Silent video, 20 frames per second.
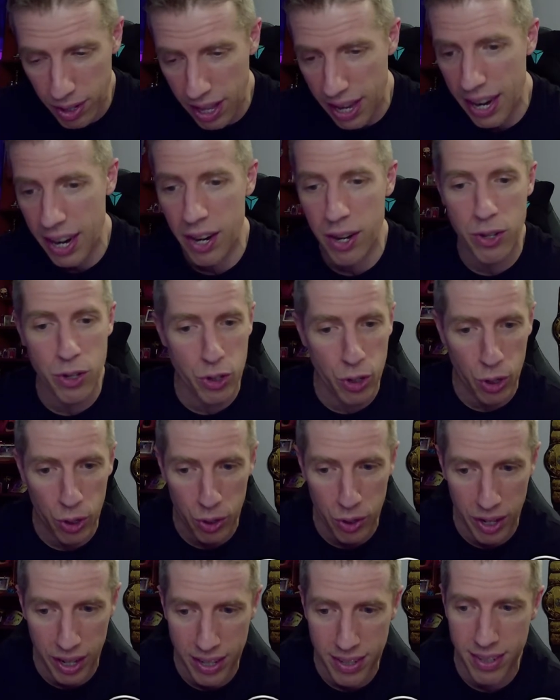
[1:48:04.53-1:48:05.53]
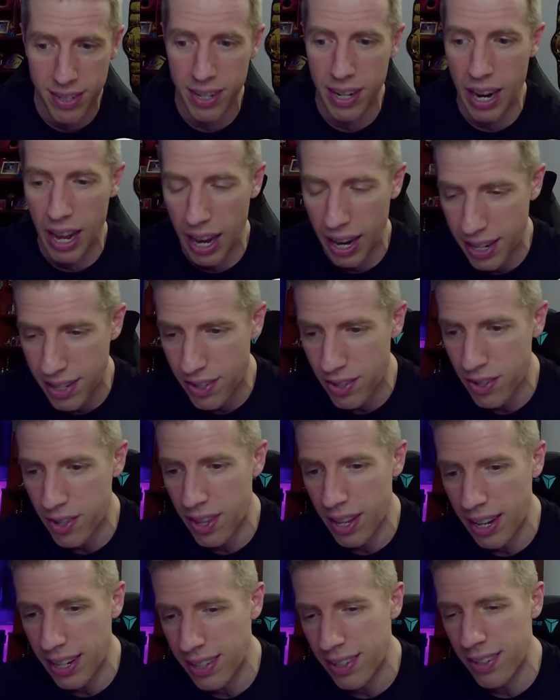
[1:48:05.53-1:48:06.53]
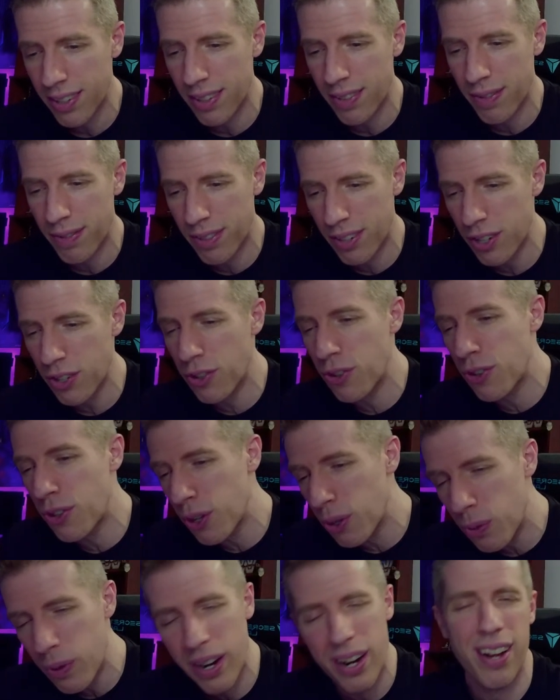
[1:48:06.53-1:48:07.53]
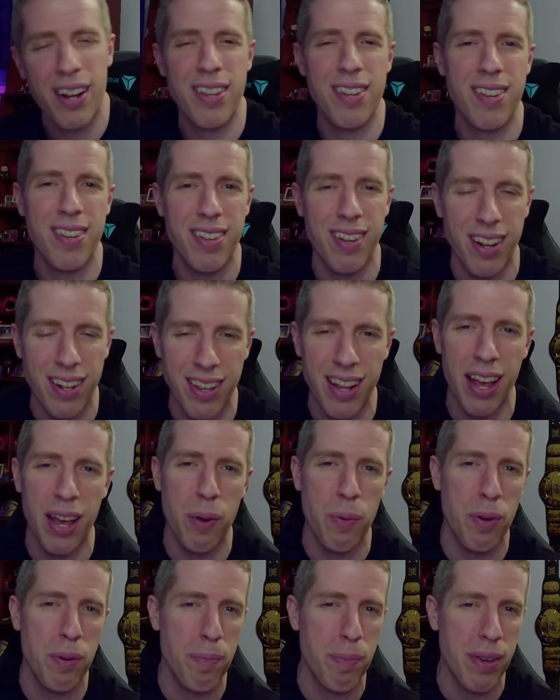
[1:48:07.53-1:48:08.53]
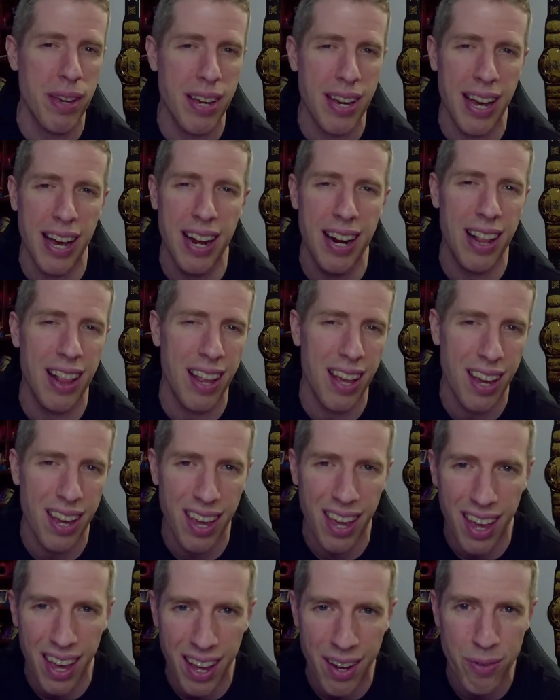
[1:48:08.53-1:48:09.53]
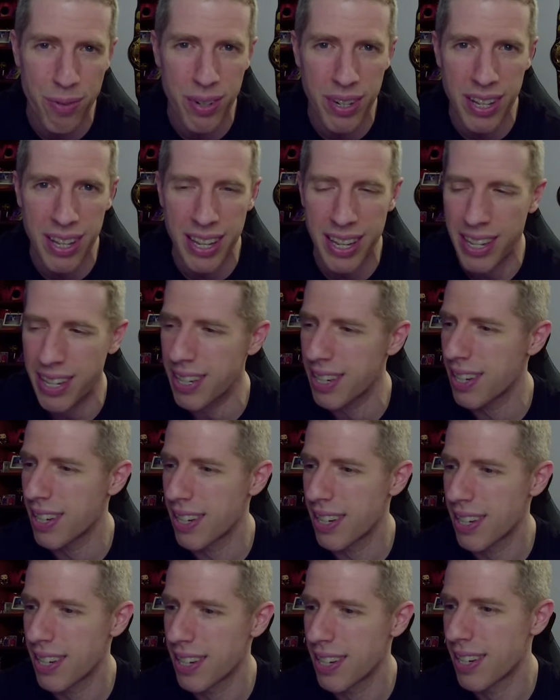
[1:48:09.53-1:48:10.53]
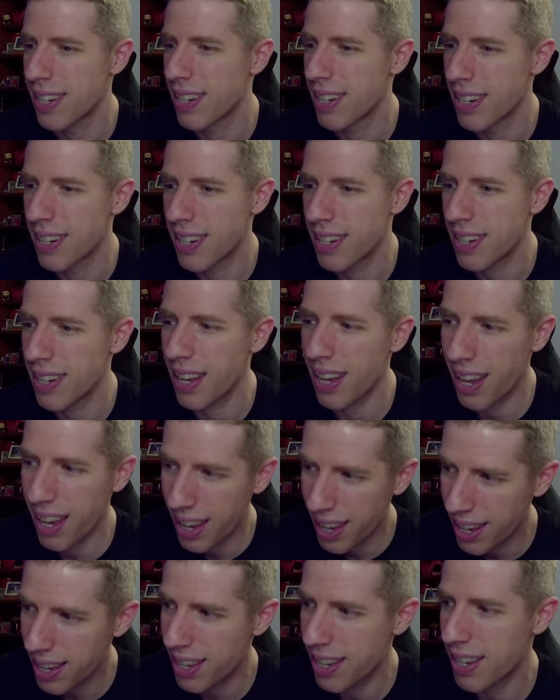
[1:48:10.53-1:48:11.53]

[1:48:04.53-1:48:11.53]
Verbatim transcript: Flair turning tonight, so like to do it on Sunday would be kind of like, eh, really? Eh.